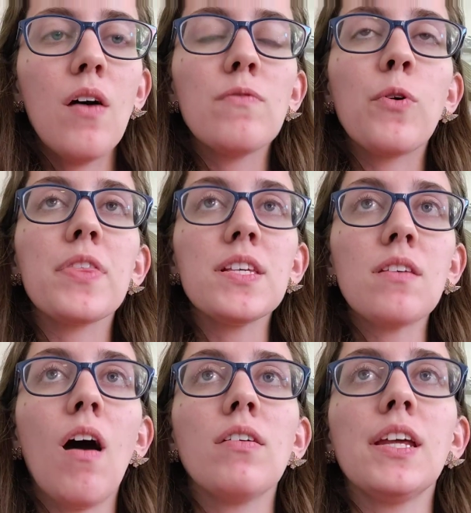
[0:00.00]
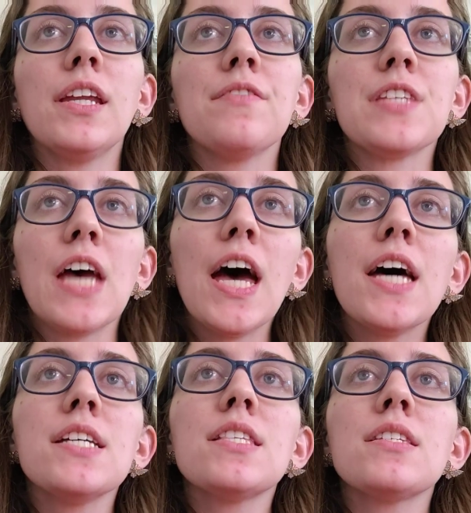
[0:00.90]
For this cognitive
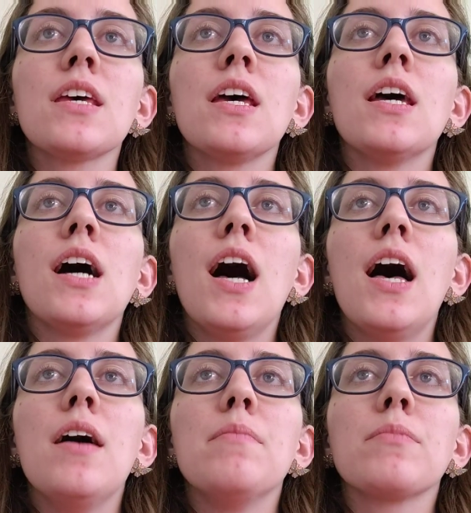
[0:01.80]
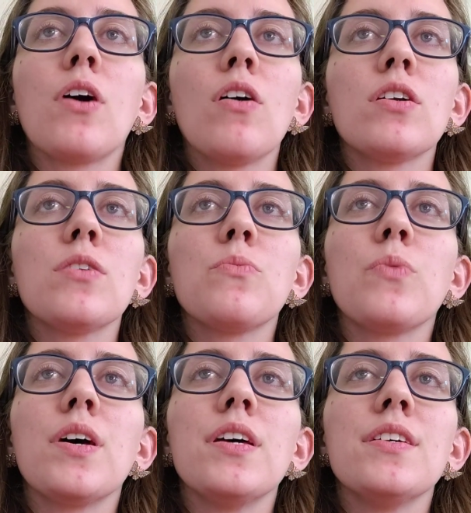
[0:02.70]
test, Connor
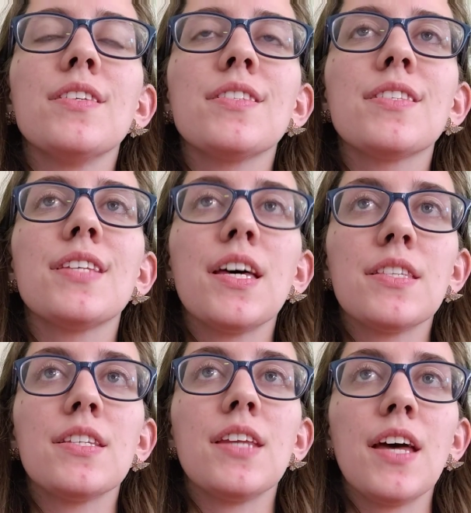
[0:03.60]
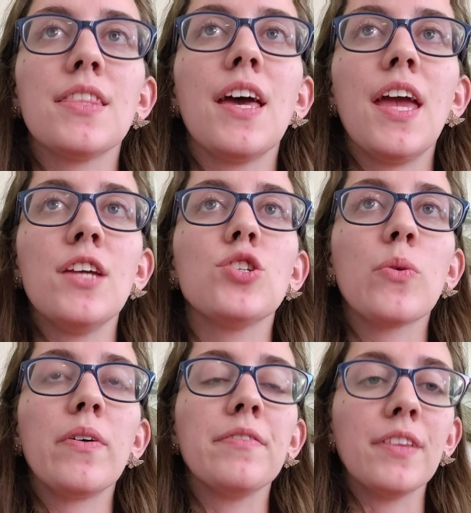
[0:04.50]
was tested at the age
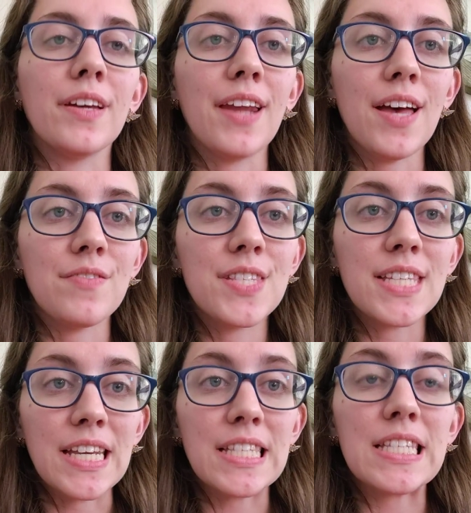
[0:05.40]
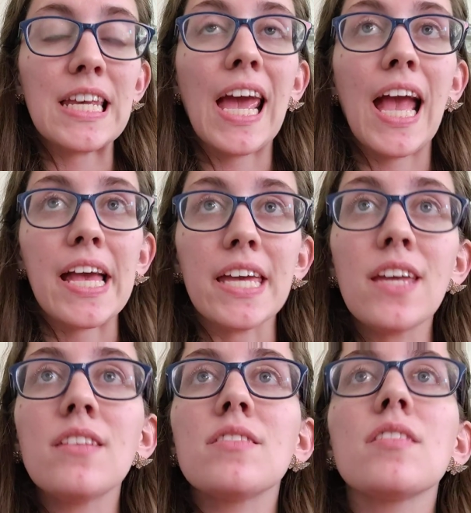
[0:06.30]
equivalent of 6 to
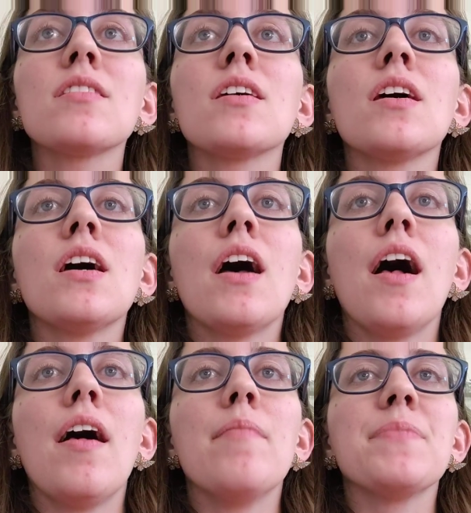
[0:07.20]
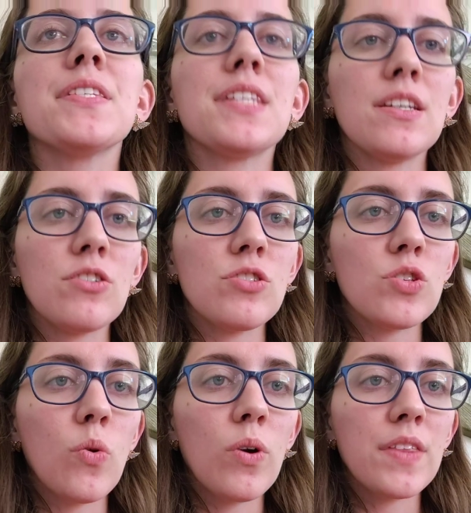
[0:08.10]
8. The standard
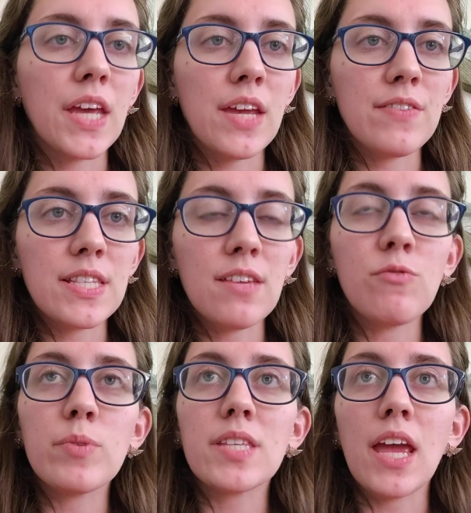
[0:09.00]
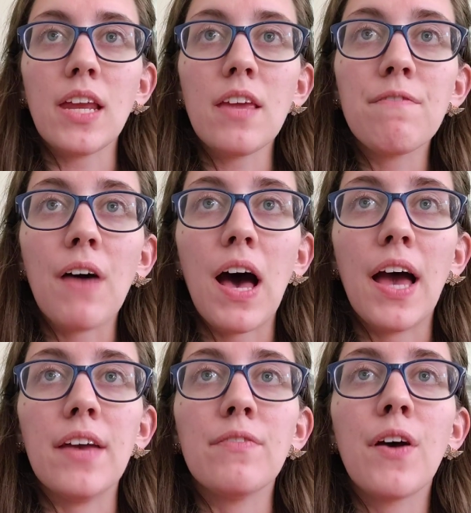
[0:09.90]
score that he received was
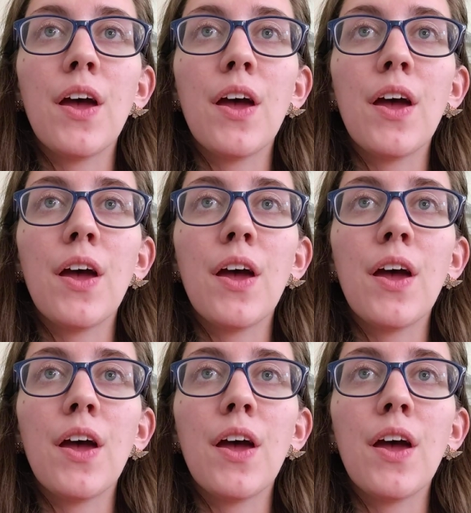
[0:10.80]
85.